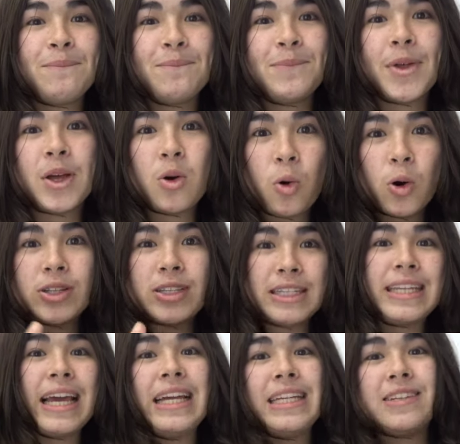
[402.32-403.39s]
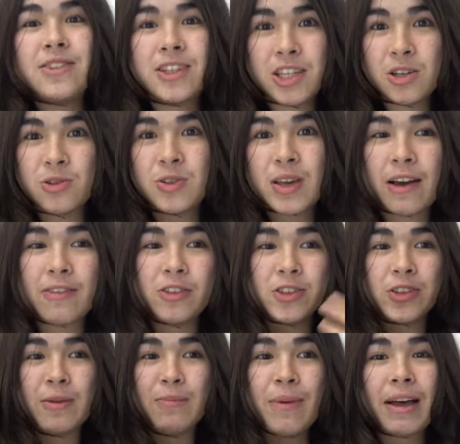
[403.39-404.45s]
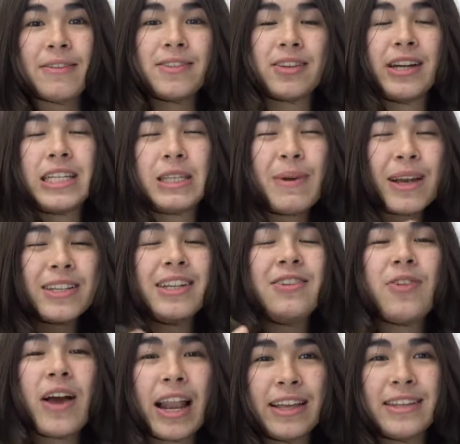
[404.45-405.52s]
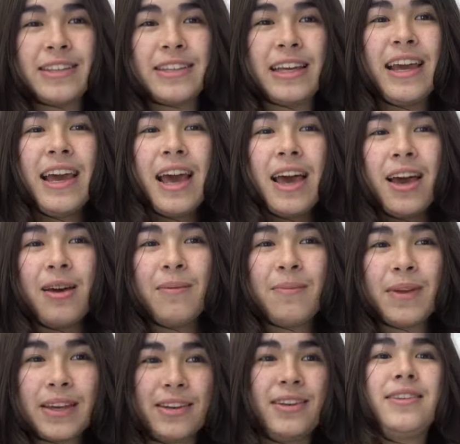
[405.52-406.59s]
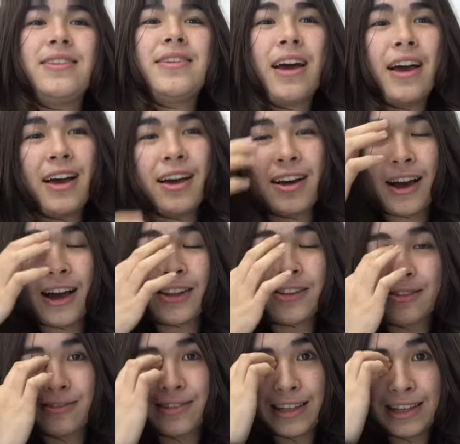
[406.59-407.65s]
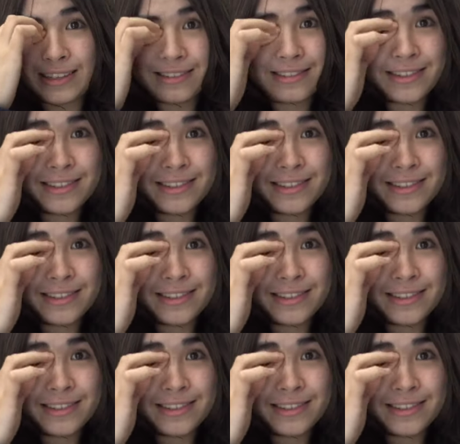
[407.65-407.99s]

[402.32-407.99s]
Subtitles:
the quantitative skills you have, the math side, especially for LSE, because I don't think,